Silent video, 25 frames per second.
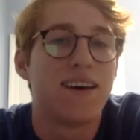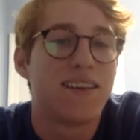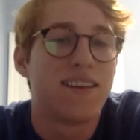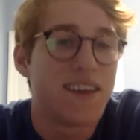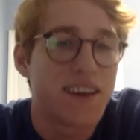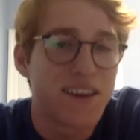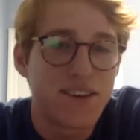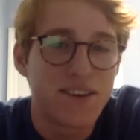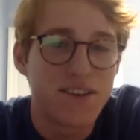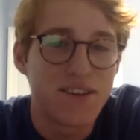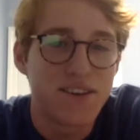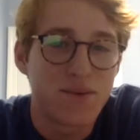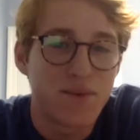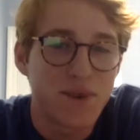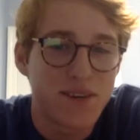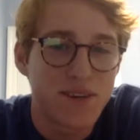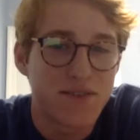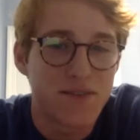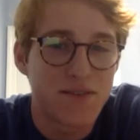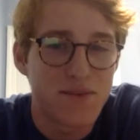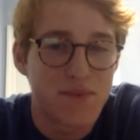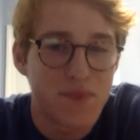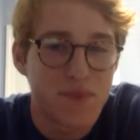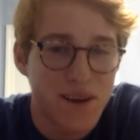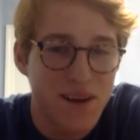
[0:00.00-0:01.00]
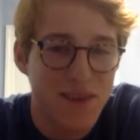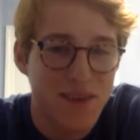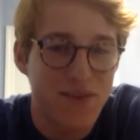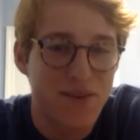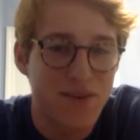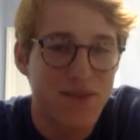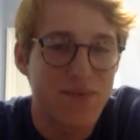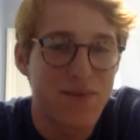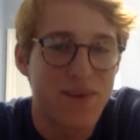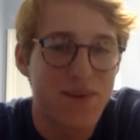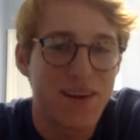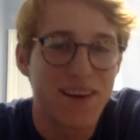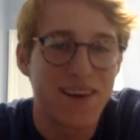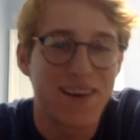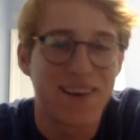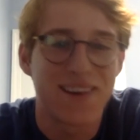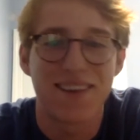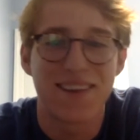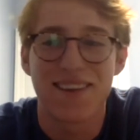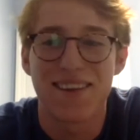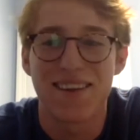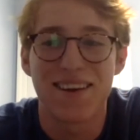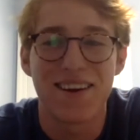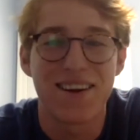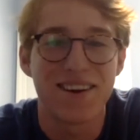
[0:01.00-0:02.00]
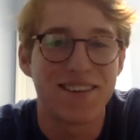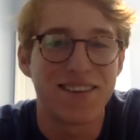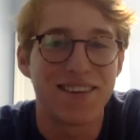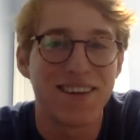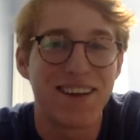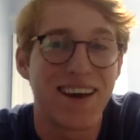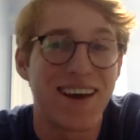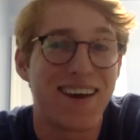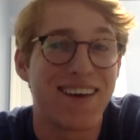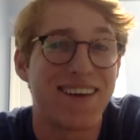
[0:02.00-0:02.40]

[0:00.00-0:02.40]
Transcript: Thank you so much for being with me here today.